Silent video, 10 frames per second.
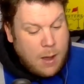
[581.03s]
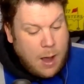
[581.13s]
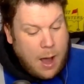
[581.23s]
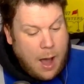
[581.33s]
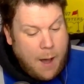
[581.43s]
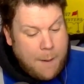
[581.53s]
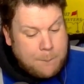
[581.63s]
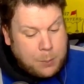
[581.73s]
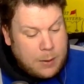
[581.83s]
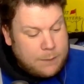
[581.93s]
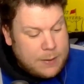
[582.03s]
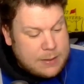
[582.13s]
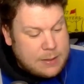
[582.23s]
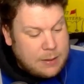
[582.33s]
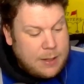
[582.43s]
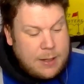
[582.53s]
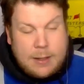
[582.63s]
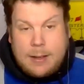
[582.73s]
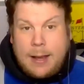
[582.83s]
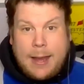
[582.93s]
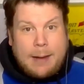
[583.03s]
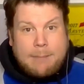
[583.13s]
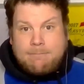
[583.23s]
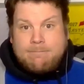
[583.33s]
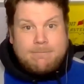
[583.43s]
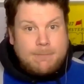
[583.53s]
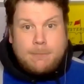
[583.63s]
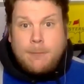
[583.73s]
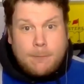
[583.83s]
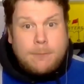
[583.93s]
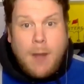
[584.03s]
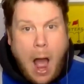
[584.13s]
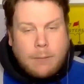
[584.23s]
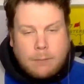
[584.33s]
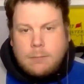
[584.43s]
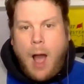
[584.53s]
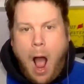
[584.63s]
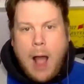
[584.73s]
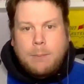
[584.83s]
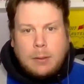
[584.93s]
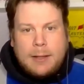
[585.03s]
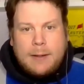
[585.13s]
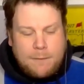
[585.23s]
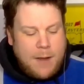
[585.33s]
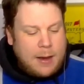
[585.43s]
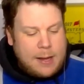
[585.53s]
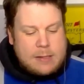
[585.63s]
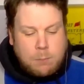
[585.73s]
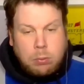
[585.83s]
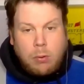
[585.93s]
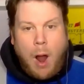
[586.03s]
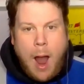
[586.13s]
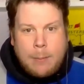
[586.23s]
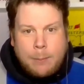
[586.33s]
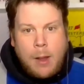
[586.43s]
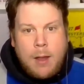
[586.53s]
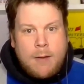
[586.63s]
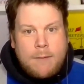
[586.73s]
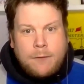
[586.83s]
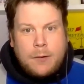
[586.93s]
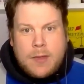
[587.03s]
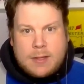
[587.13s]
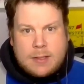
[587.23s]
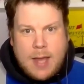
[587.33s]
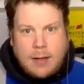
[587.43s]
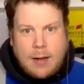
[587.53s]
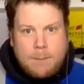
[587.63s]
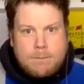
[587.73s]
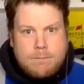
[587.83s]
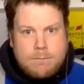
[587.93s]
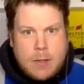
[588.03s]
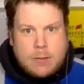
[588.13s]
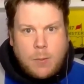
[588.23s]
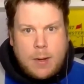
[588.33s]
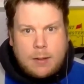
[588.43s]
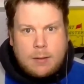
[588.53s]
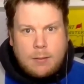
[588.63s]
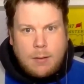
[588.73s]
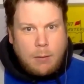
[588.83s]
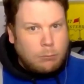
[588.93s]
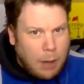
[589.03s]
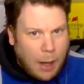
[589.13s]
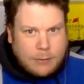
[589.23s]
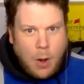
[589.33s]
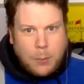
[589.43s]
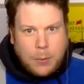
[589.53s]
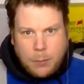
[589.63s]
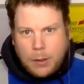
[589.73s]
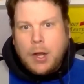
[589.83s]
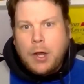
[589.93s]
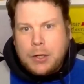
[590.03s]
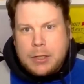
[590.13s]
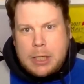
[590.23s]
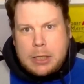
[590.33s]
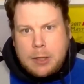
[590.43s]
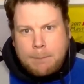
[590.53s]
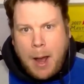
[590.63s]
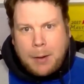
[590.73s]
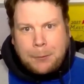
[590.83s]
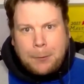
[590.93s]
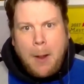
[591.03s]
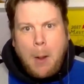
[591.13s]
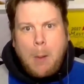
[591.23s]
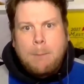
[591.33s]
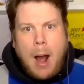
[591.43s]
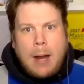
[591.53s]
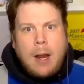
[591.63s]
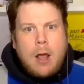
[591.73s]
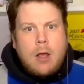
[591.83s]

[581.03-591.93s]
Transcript: uh, previously. Again, I believe Vic is prime for this setup this week. Like Tony, we're going to need the putter, but